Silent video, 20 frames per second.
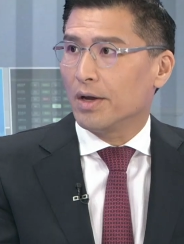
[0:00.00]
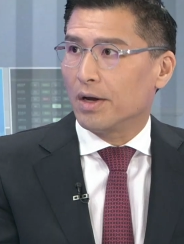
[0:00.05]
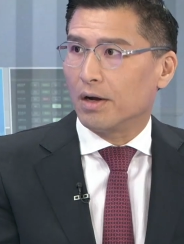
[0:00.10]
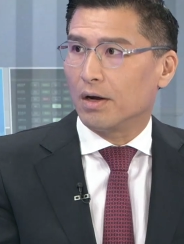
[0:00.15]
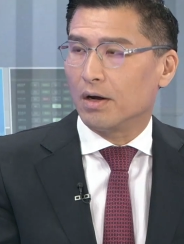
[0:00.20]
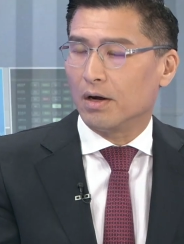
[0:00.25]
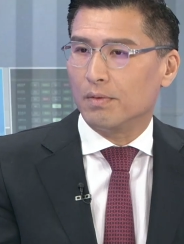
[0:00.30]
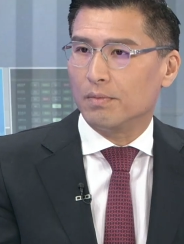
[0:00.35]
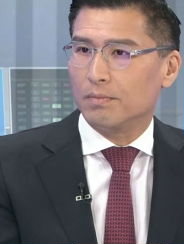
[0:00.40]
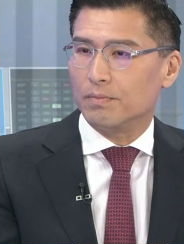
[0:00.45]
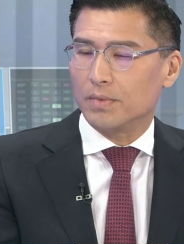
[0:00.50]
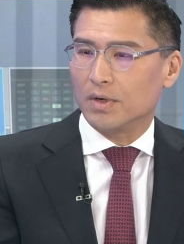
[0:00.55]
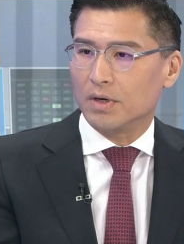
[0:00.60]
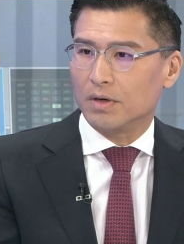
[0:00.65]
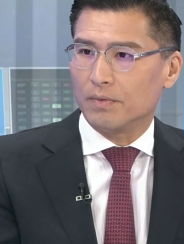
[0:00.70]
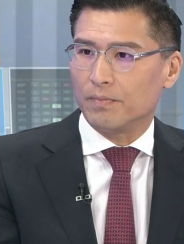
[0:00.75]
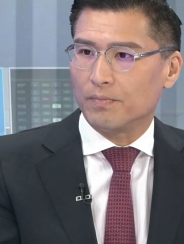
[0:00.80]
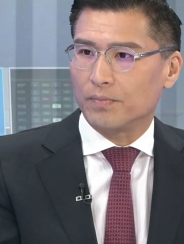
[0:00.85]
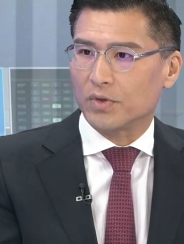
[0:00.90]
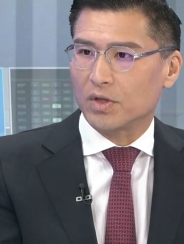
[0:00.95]

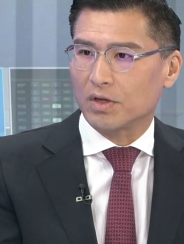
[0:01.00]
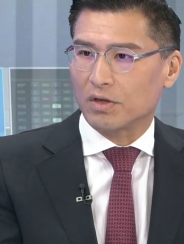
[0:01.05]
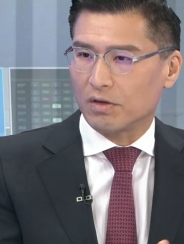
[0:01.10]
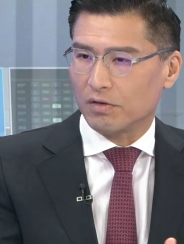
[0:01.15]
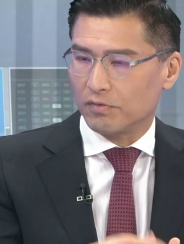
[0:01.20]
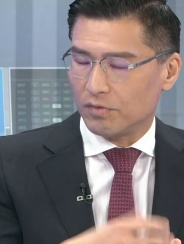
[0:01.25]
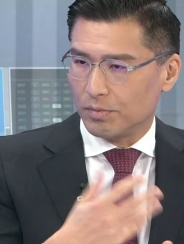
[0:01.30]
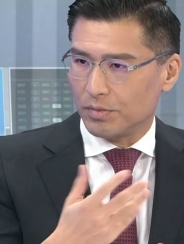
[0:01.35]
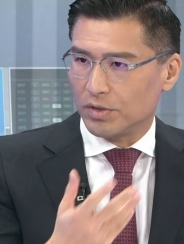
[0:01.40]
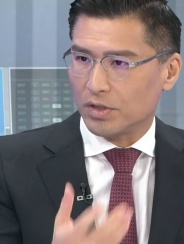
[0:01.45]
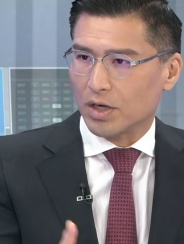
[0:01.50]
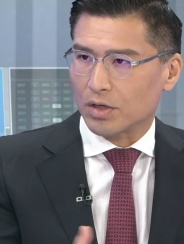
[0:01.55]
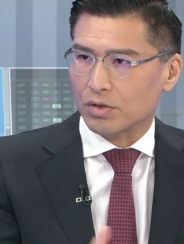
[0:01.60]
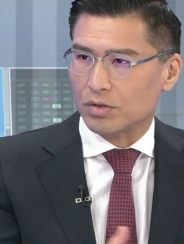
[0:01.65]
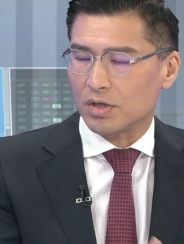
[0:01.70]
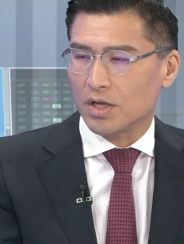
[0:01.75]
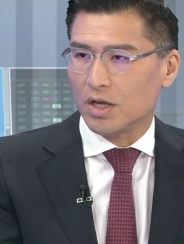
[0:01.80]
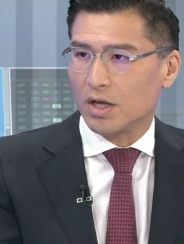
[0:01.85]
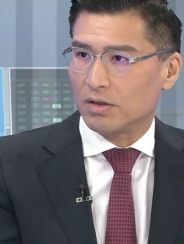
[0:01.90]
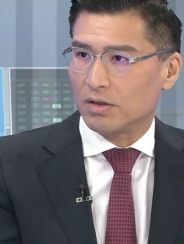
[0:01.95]
The government actually